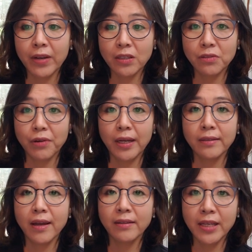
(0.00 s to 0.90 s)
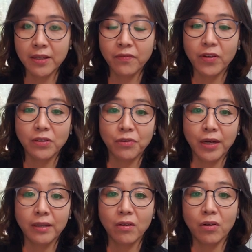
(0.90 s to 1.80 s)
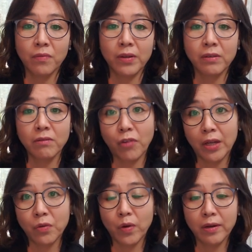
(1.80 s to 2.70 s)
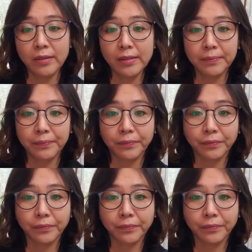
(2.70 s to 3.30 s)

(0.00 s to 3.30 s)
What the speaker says: filtrate, and infiltrate urban rainwaters.